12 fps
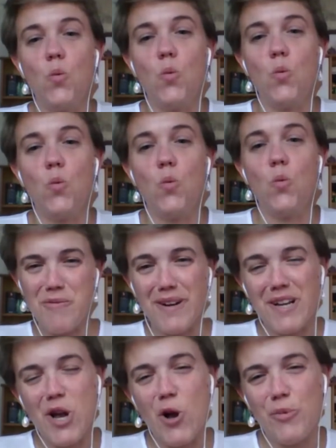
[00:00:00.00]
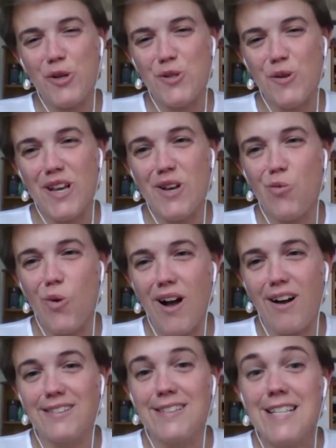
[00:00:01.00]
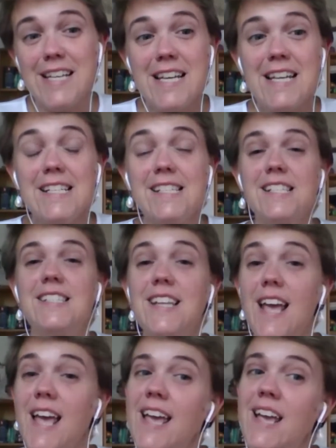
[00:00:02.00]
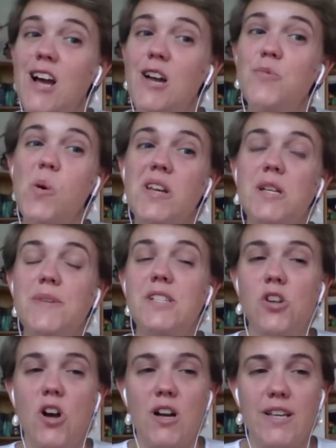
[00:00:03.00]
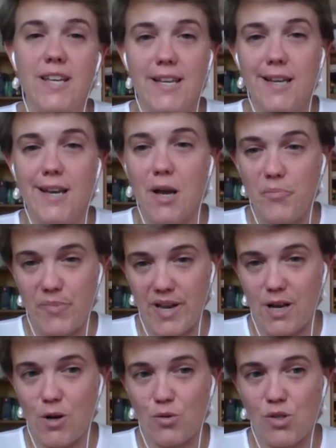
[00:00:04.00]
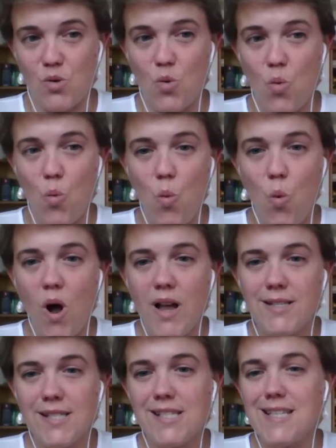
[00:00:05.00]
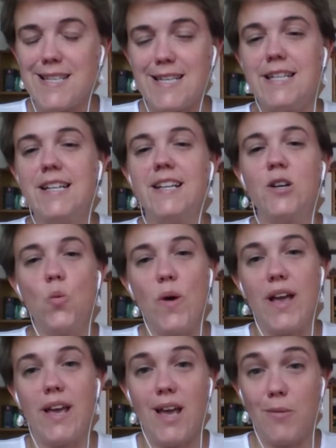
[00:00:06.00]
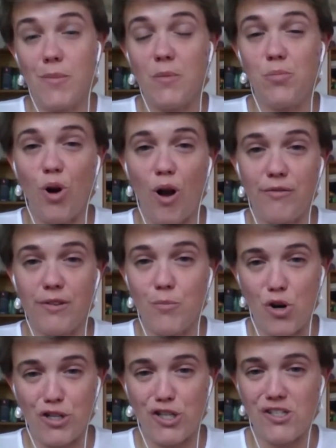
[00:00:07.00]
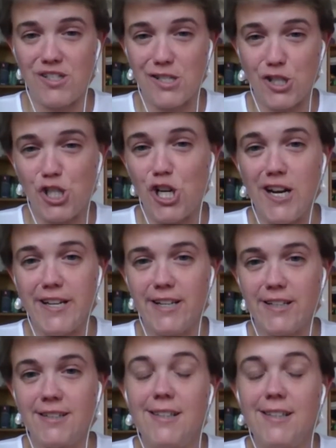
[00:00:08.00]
Hi, everybody. Hope you're doing well. Today, I'm going to be talking about what's eating away at my profit margins in China.